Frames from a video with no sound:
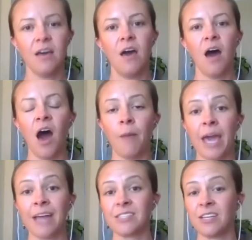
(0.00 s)
um,
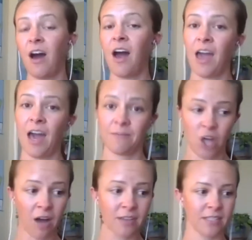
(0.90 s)
and to not have
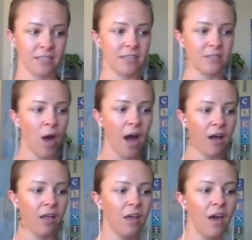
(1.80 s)
toxins as well.
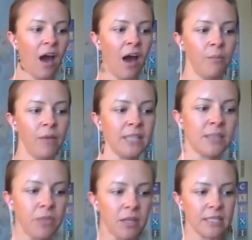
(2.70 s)
Um, and
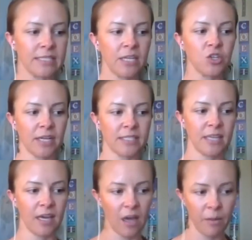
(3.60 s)
something that's interesting,
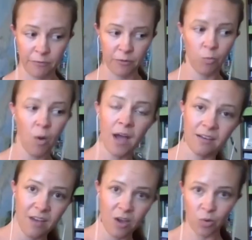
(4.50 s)
I mean, for one,
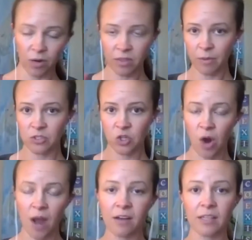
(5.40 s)
we're the most
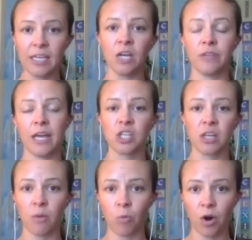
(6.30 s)
chronically ill nation in the
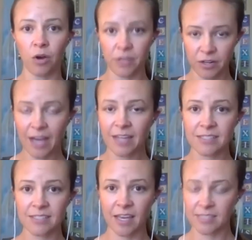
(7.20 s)
world. The United
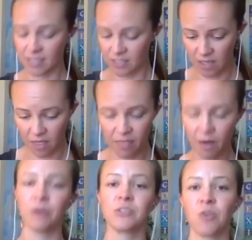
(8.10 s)
States is the
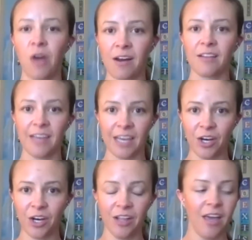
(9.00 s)
most chronically
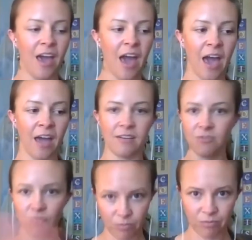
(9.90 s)
ill. And
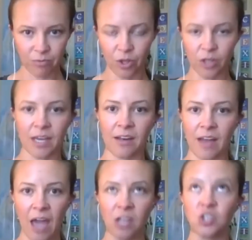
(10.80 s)
look at
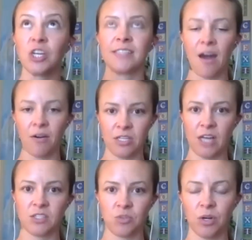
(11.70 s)
just how
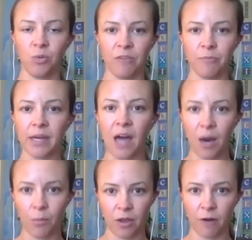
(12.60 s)
industrial we've become
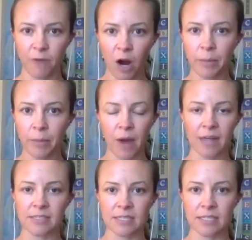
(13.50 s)
with our farming
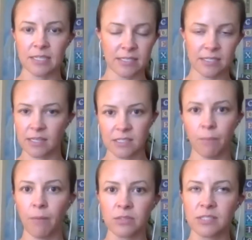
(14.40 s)
practices. It's, it's the
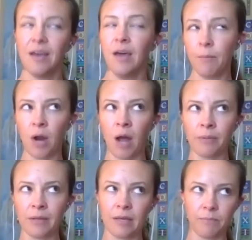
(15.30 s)
most,
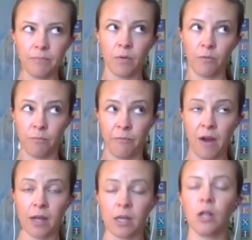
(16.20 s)
probably very
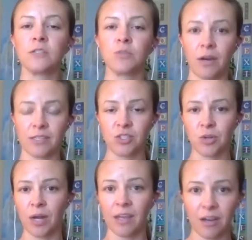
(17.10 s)
close with
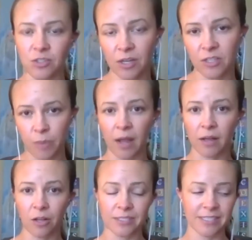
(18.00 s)
Australia. Australia's probably
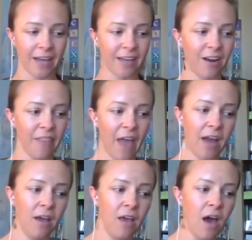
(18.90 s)
close second on that.
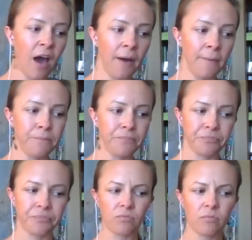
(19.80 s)
Um,
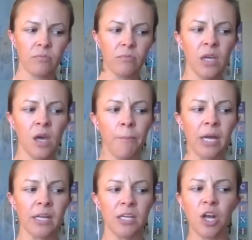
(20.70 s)
but
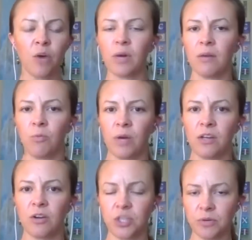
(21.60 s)
you know, when, when you're
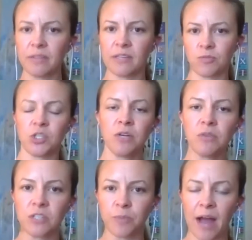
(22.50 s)
doing these
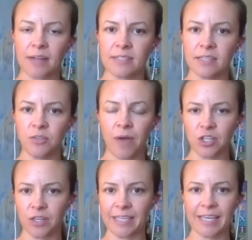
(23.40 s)
regenerative practices, you
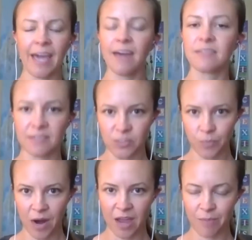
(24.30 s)
actually can't spray